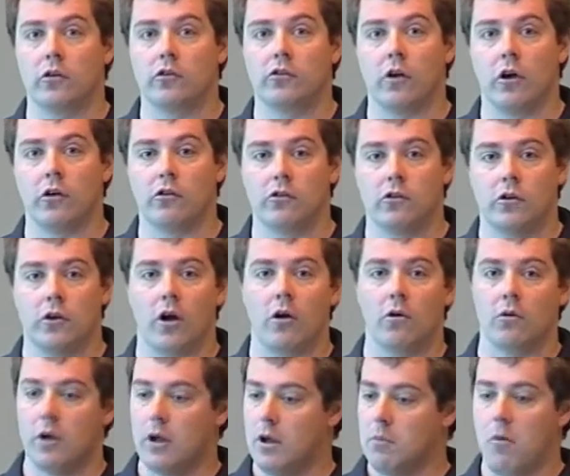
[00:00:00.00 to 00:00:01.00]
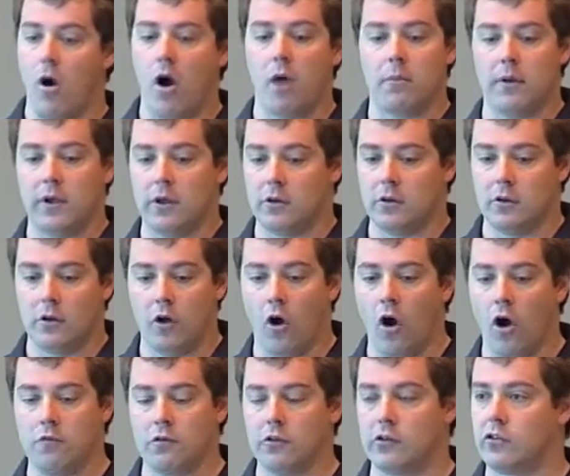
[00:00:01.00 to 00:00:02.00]
So, you know, it might be in
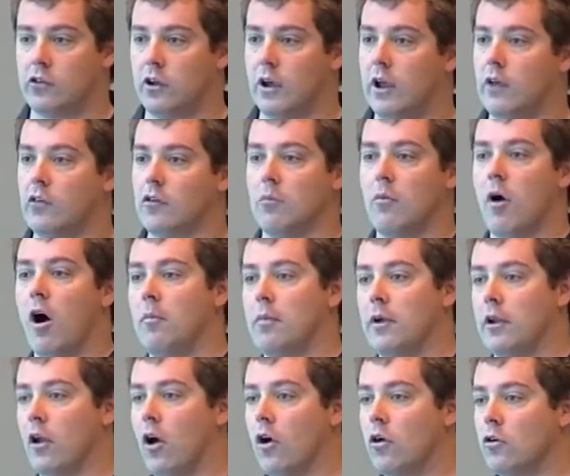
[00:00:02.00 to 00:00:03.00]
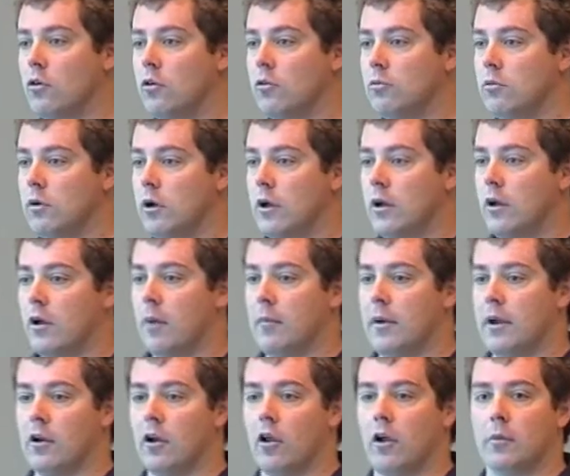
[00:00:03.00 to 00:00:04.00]
overseas, it might be local. I
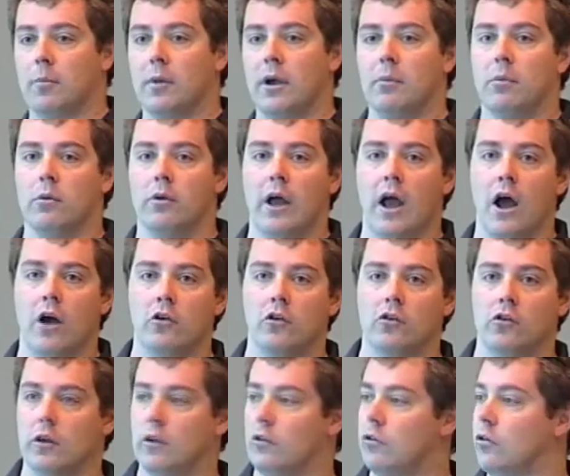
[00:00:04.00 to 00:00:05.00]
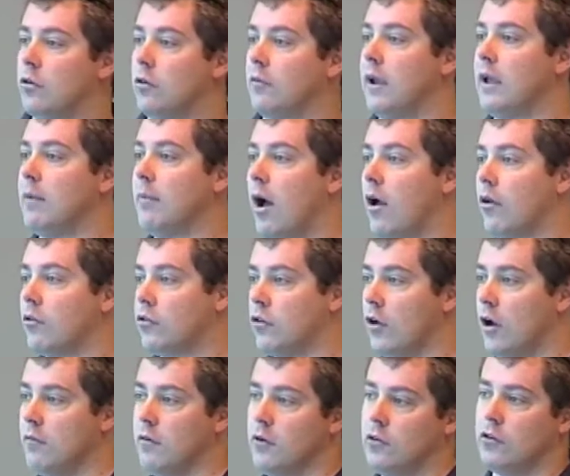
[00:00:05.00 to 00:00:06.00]
mean, a lot of people now are using sort of email
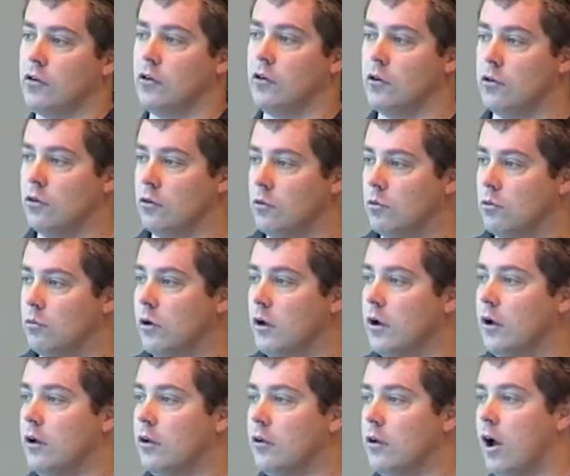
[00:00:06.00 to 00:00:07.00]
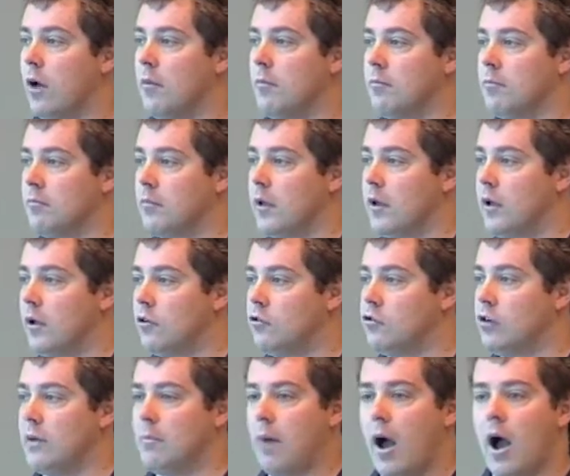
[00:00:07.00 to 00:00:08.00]
servers and Google um,
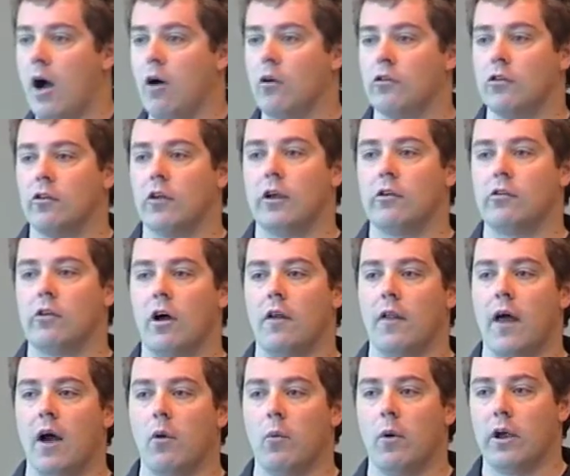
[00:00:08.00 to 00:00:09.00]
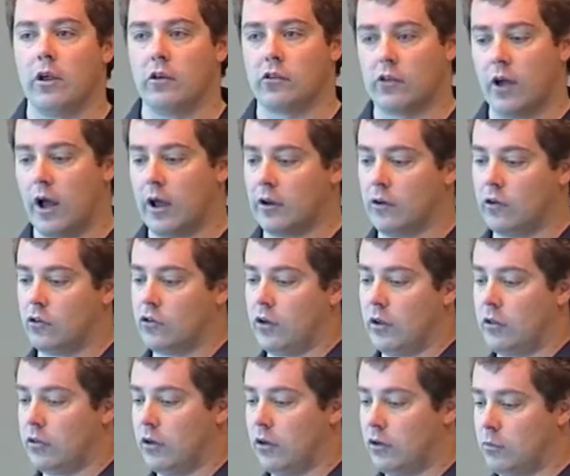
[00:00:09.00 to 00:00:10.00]
Gmails and things like that, where you're starting to see
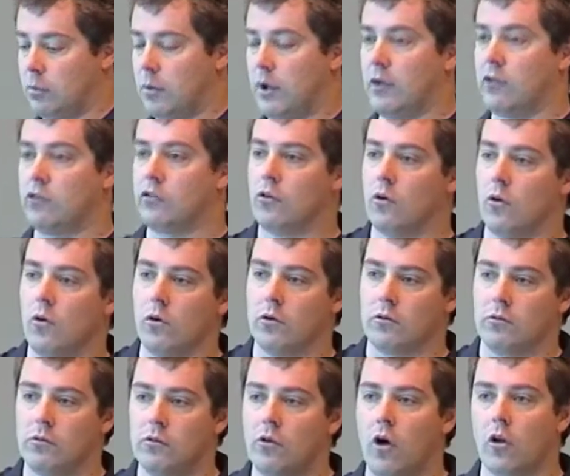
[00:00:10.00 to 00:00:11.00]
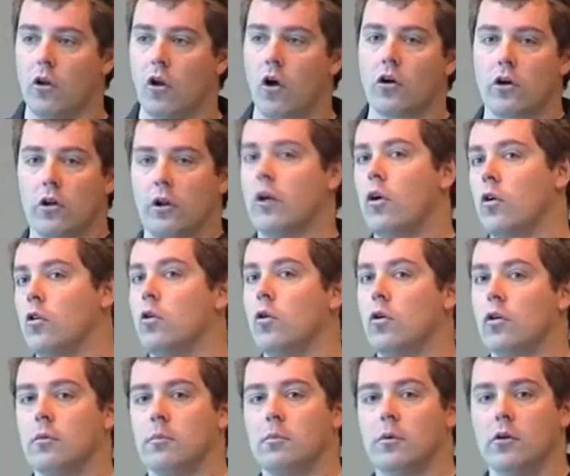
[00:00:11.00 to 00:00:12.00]
things being stored not locally on your
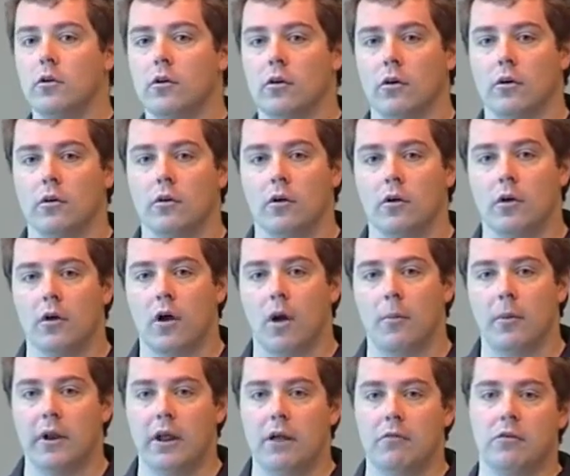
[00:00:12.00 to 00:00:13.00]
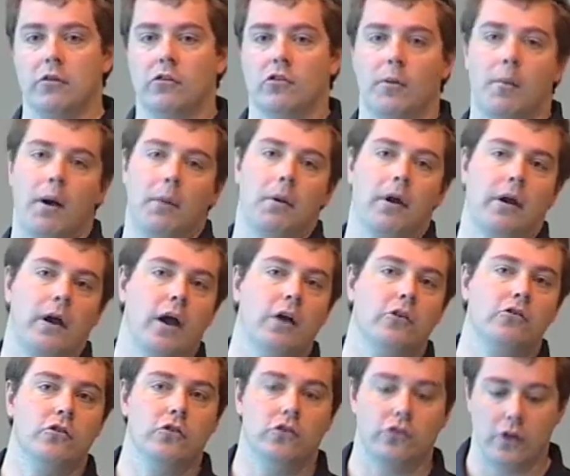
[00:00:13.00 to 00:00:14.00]
computer. I mean, even some
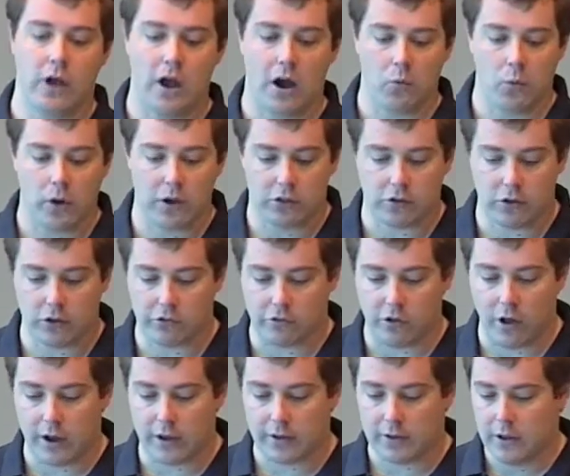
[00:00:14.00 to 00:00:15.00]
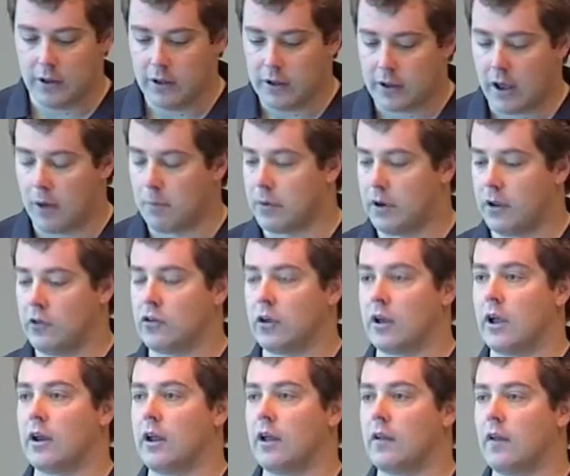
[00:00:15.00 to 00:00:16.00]
applications now where things like companies are
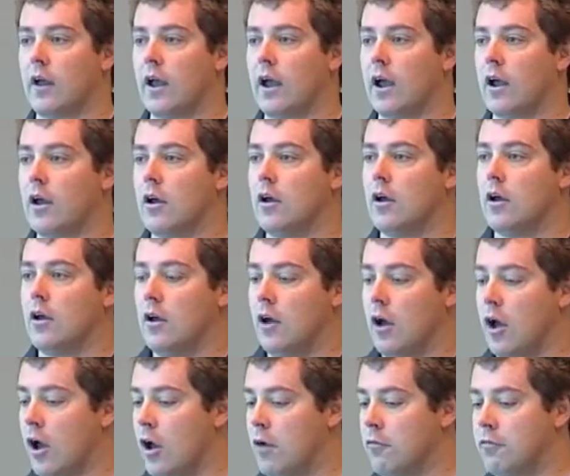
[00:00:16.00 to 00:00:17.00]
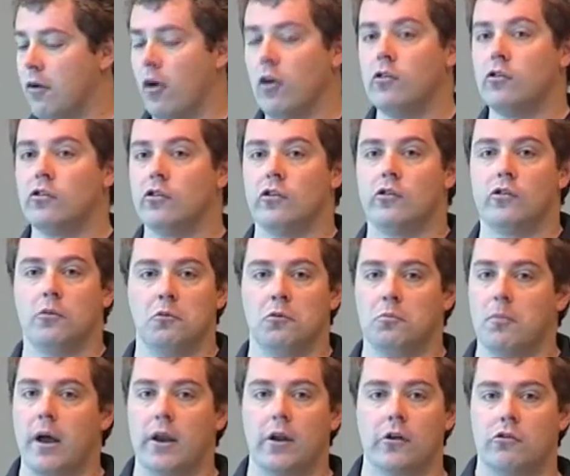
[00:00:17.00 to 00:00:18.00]
getting their uh, phone systems
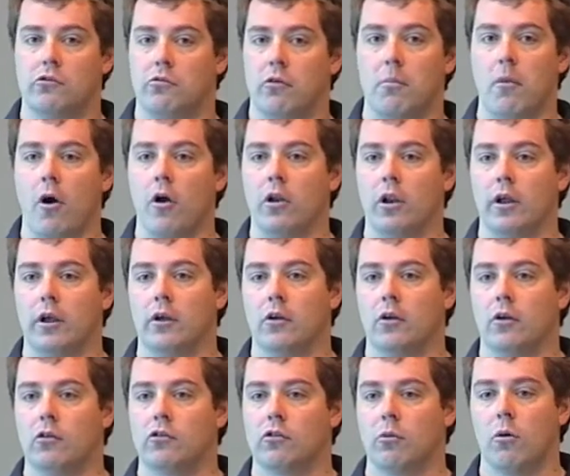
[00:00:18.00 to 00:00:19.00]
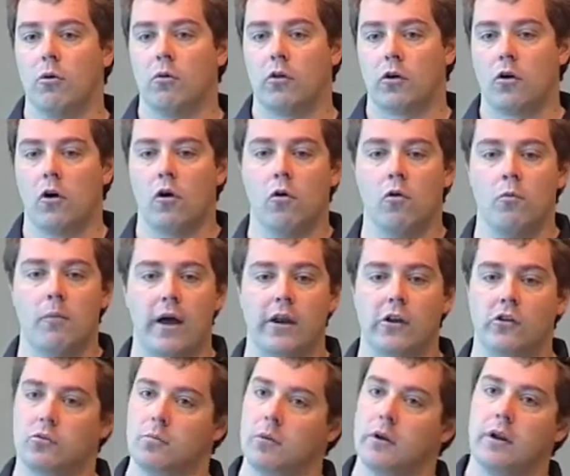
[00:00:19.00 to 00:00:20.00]
managed remotely. So all the call
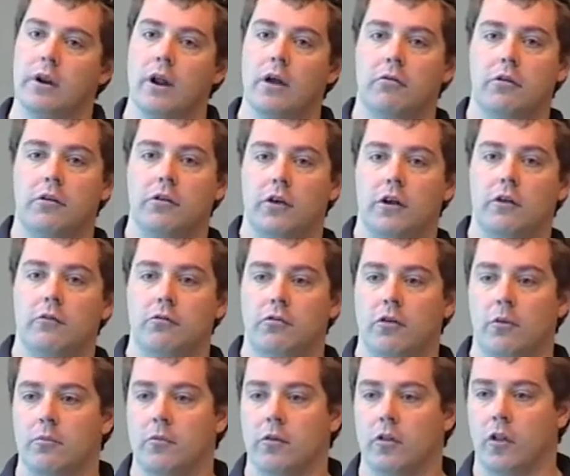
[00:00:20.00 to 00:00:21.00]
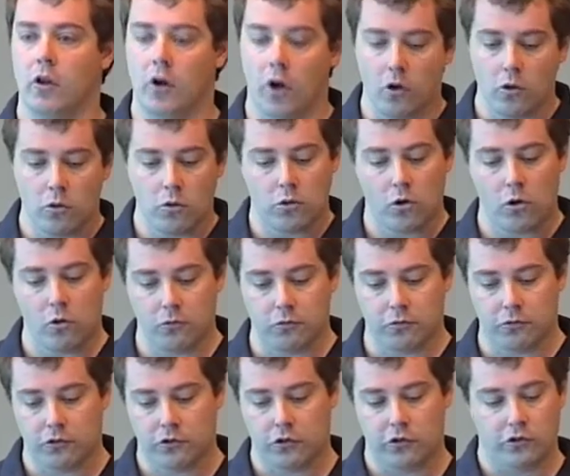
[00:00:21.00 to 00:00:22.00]
management and everything from the local call
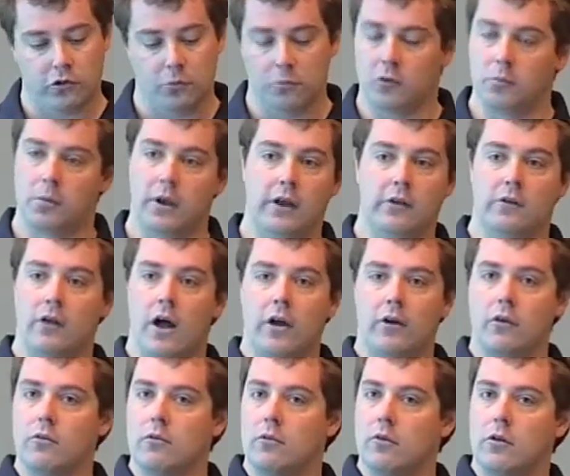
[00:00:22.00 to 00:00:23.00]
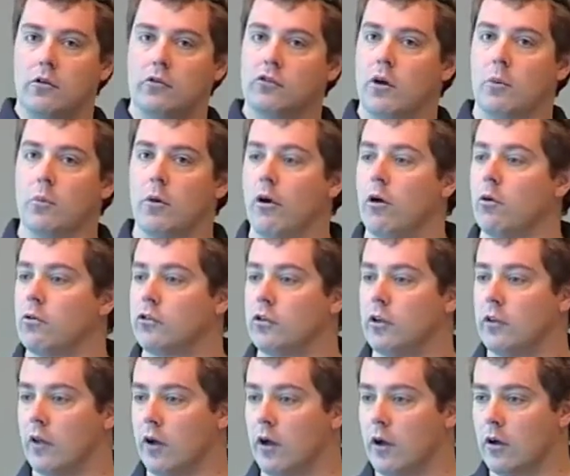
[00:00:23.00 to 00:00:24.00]
systems are being done somewhere else
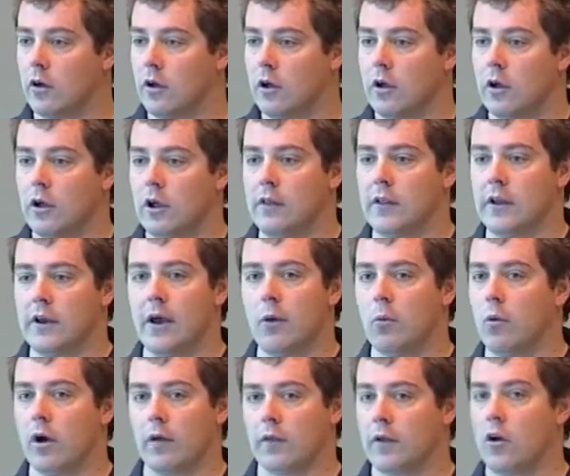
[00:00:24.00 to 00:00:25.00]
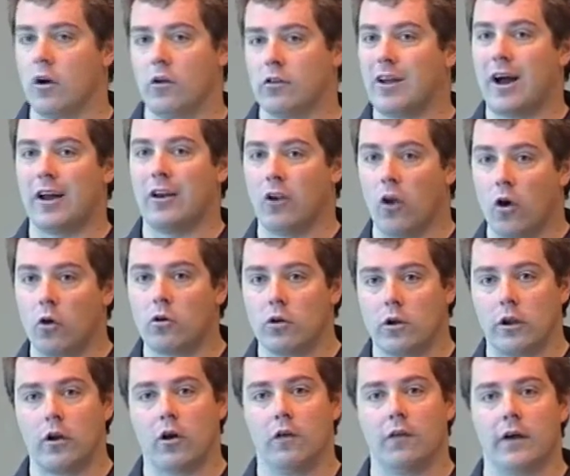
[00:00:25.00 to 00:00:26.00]
in the in the network. They're not done
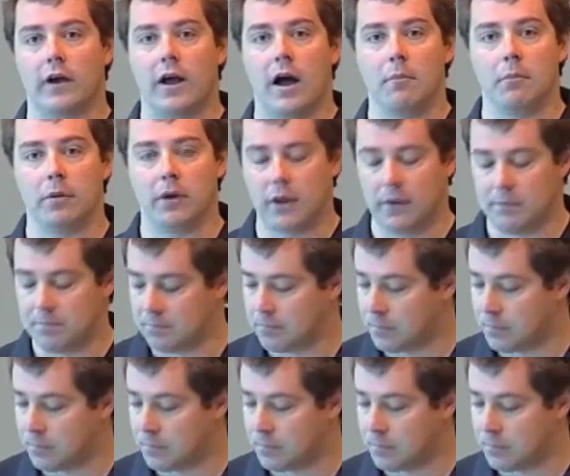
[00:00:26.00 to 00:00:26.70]
locally on the company.